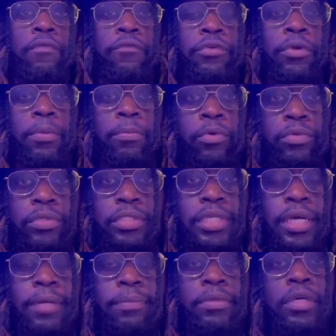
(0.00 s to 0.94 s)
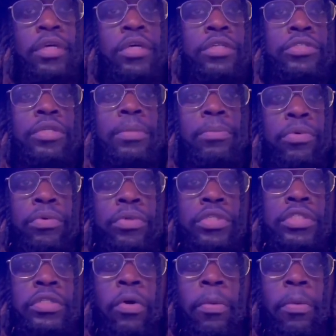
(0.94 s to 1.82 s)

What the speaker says: for your moon sign. So the moon is so